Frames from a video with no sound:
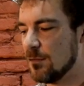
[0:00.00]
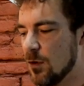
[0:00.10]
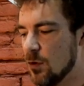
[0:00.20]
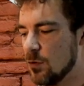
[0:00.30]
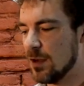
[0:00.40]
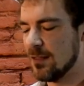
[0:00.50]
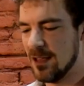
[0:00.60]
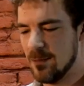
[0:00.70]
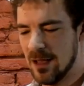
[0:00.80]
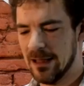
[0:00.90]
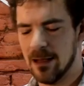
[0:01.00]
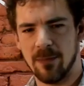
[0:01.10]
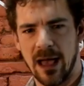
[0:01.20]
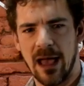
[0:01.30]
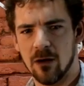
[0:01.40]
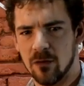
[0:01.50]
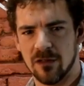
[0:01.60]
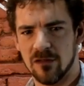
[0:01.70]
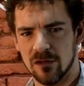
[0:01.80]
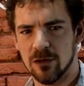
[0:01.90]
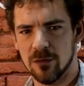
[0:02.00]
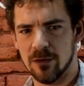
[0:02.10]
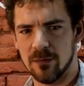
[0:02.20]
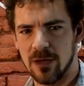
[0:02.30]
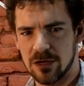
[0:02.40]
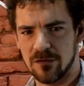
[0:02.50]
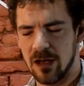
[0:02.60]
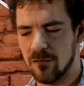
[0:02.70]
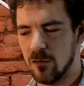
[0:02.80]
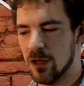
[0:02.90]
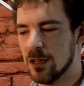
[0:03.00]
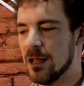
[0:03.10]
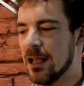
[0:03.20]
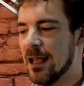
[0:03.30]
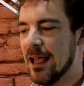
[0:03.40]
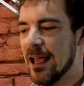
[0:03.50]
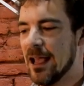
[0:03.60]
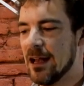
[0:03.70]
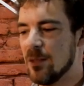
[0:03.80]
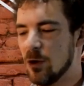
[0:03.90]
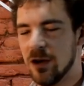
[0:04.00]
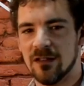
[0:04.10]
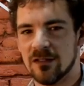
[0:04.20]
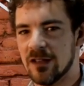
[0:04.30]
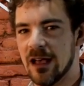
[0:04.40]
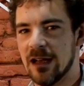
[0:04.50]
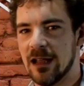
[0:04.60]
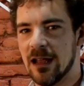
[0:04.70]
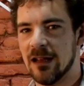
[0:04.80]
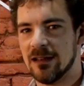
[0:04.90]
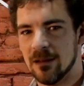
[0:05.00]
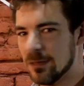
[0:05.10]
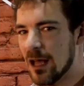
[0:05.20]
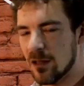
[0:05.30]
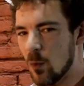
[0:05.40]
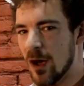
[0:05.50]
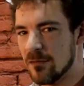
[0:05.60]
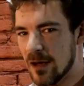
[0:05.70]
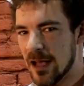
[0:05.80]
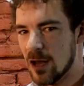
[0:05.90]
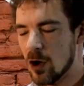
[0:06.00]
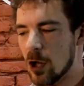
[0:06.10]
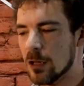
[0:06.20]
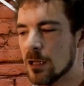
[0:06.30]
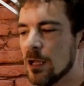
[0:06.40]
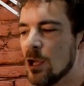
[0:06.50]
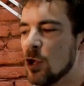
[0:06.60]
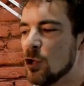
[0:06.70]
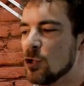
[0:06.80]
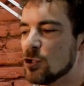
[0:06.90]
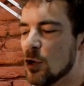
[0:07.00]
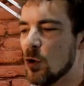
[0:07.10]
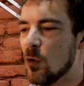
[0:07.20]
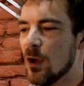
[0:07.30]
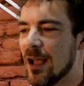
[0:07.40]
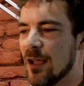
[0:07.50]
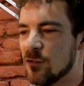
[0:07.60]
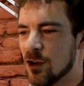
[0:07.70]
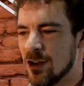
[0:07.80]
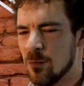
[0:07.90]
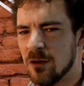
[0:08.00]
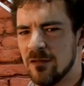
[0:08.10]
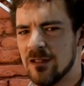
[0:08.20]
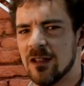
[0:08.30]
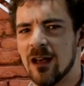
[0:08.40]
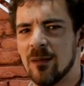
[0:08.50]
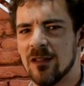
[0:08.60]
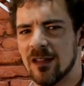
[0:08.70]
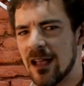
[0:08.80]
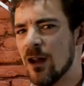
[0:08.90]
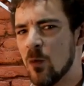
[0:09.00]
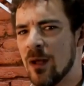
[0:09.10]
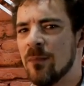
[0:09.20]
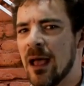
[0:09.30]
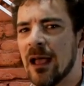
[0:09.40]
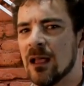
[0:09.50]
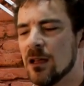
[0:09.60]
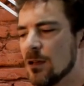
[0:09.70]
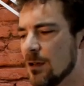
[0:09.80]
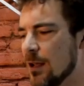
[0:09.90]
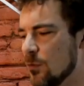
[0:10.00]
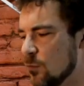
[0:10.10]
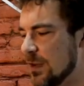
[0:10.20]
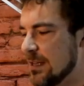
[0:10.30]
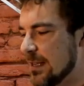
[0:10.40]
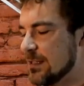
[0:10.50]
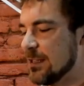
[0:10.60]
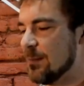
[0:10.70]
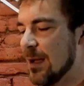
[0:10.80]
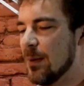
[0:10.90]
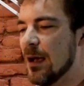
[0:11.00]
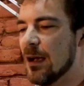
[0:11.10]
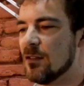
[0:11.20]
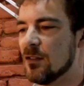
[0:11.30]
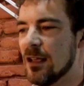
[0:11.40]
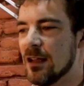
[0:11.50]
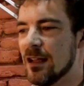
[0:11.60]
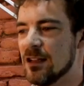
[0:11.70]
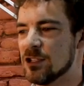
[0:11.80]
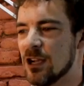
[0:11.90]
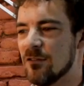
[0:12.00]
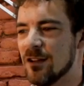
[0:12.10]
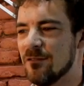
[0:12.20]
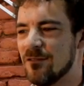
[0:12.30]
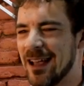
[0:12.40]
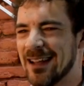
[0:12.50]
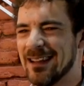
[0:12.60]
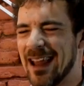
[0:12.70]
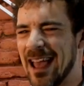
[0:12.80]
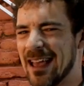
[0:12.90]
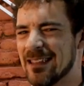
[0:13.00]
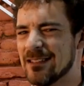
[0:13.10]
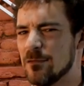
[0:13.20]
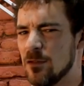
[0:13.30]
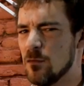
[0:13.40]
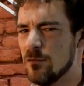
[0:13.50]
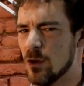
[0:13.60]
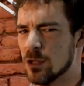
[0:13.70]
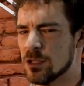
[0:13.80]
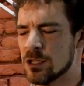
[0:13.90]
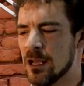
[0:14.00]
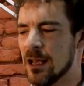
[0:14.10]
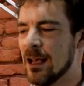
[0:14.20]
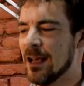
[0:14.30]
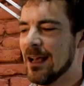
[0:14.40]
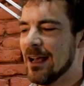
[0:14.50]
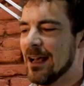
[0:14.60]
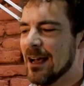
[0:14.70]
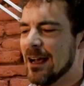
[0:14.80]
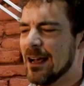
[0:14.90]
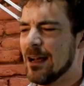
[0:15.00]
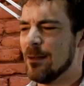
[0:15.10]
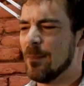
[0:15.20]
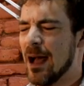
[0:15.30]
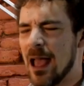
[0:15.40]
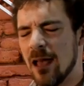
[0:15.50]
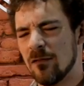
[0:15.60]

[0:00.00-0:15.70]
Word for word: his phone I think he made like a bag with this aluminum HVAC foil and he put it inside and it didn't block the Wi-Fi at all. So uh, after a number of these comments, I kind of went back and, and retested my box, and I discovered, in fact, it has a few faults. Um, I